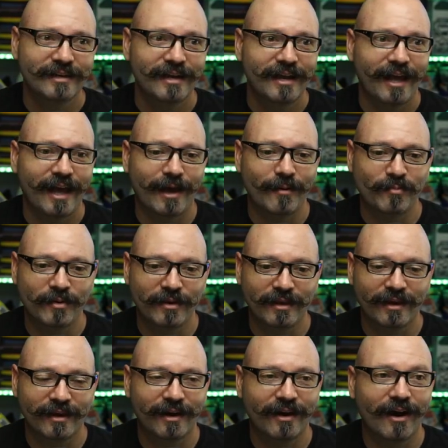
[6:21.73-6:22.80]
Happy
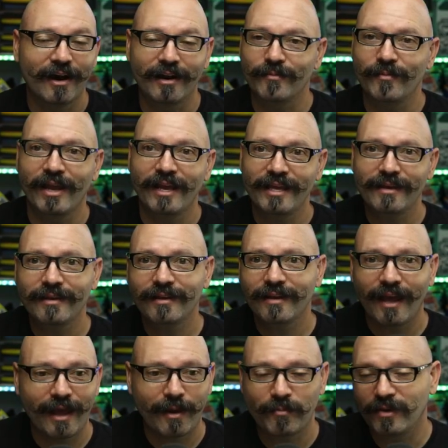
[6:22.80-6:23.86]
automating,
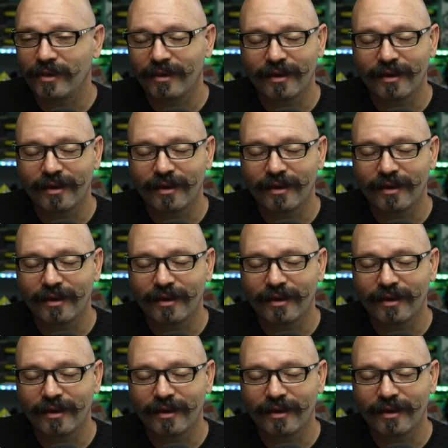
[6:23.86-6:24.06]
happy